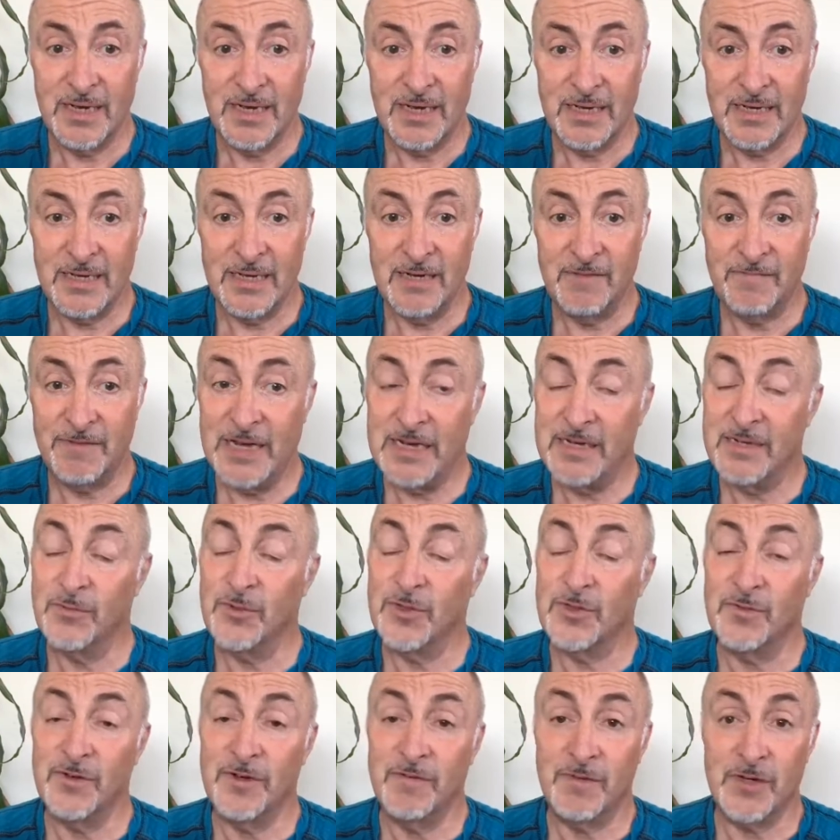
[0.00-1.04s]
And in fact,
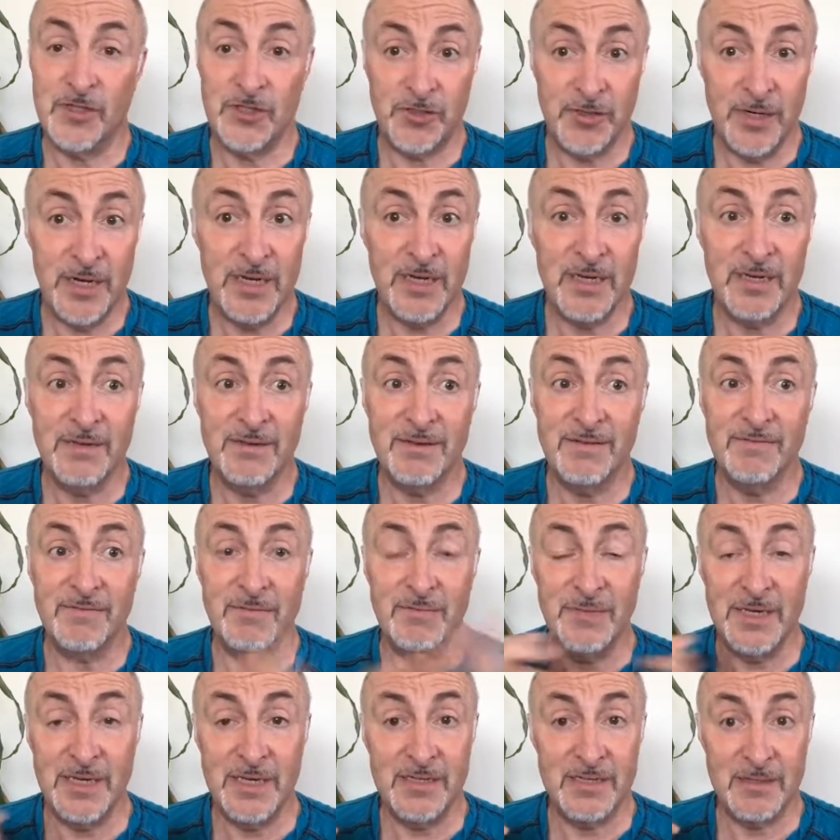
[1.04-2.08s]
what's really frustrating for
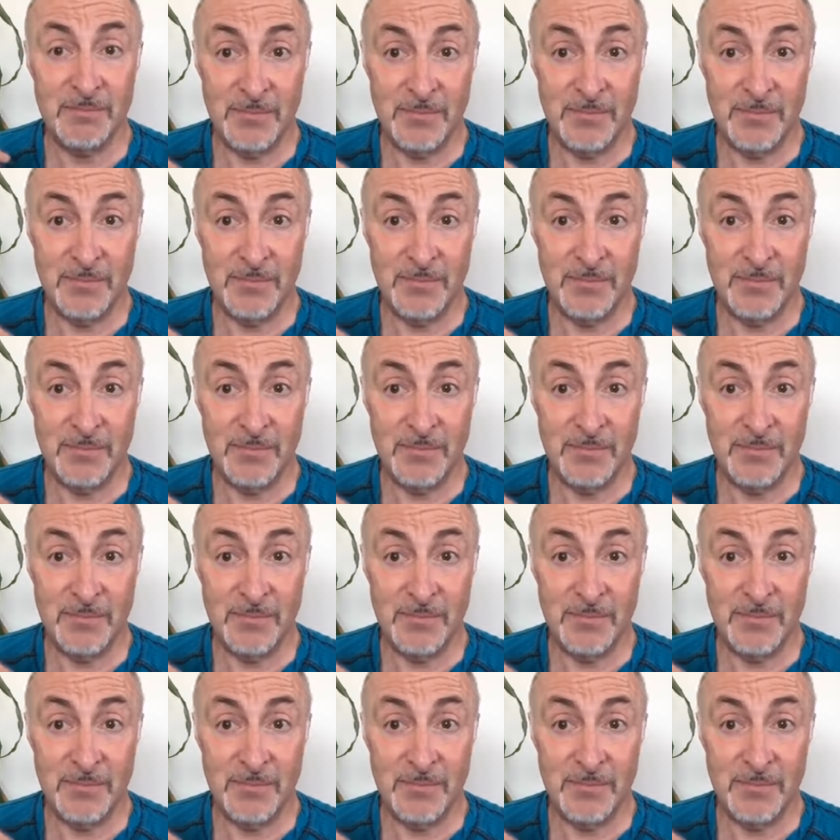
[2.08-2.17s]
me as a